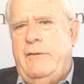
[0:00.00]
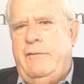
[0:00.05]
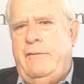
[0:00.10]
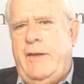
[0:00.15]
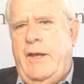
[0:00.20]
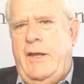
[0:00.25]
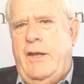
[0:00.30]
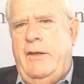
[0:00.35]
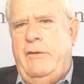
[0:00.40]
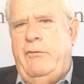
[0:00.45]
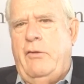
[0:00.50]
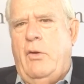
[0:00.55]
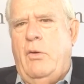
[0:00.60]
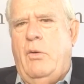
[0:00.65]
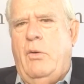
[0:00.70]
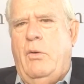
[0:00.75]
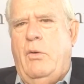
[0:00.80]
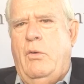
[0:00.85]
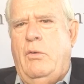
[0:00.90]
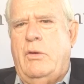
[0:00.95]
then the
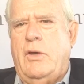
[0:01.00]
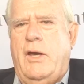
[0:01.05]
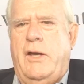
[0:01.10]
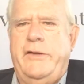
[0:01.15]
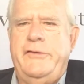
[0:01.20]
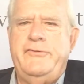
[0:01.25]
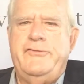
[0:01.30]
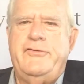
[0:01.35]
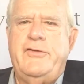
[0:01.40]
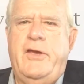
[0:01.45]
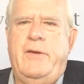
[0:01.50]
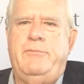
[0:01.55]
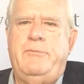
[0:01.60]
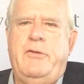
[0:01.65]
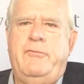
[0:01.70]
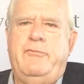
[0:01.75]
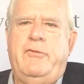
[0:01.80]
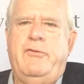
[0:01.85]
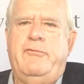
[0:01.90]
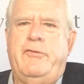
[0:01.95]
whole concept
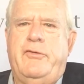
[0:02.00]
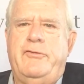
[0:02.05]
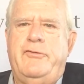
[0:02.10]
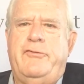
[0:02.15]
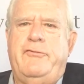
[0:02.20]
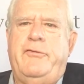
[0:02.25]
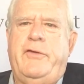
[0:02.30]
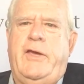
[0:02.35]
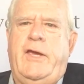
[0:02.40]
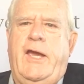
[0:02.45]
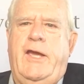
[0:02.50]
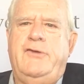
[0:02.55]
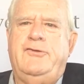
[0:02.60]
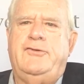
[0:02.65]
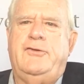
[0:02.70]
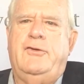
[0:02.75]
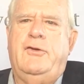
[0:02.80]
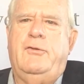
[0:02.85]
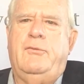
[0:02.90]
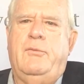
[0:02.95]
of
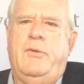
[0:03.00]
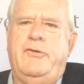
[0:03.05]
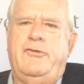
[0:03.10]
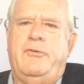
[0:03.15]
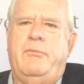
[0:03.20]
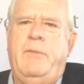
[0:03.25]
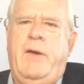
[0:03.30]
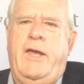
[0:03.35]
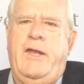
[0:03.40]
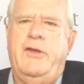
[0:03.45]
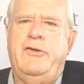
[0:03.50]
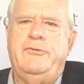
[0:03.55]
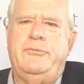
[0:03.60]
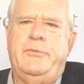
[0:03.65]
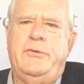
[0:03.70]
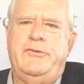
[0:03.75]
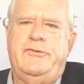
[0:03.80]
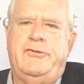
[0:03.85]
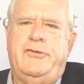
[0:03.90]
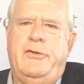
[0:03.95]
diversification and risk
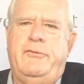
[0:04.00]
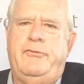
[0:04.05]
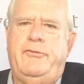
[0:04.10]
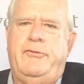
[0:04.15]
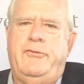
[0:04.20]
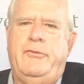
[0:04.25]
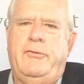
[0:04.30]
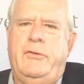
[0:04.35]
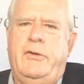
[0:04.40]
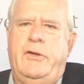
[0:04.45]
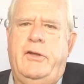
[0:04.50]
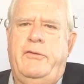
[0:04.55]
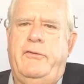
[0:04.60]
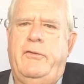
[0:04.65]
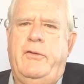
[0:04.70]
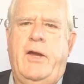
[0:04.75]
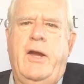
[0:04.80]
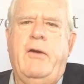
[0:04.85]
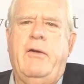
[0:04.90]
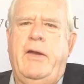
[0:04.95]
management shifts to
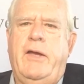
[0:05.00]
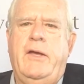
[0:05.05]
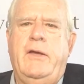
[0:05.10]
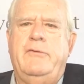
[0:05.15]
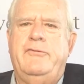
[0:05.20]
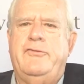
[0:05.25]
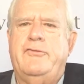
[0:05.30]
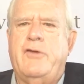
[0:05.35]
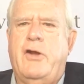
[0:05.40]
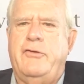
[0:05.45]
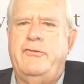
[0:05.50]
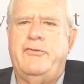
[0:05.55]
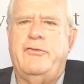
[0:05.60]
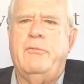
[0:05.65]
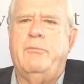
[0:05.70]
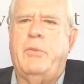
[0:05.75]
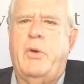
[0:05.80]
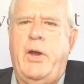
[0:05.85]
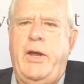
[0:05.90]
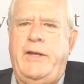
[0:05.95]
another area. It starts
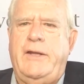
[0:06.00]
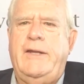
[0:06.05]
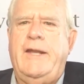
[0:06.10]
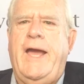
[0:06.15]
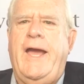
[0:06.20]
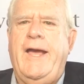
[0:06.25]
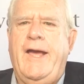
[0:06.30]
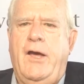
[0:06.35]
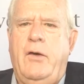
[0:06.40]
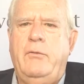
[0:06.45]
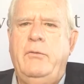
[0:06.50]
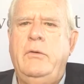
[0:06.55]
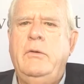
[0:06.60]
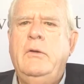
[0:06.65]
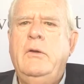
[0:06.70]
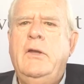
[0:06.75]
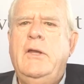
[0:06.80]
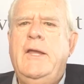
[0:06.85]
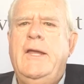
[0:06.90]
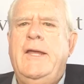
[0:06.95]
to break down.
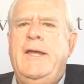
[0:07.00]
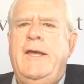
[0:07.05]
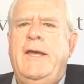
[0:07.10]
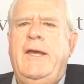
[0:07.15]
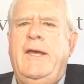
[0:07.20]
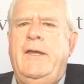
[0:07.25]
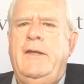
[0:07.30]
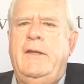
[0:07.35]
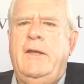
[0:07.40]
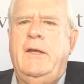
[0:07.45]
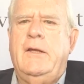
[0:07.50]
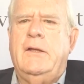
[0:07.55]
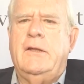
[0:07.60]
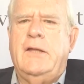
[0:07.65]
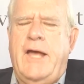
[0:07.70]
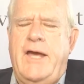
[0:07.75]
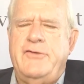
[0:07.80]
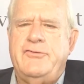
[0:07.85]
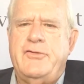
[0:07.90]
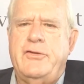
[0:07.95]
In a
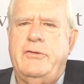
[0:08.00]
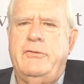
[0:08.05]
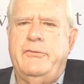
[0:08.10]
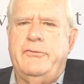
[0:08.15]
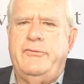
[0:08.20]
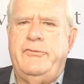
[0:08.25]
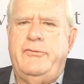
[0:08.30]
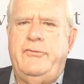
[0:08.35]
classical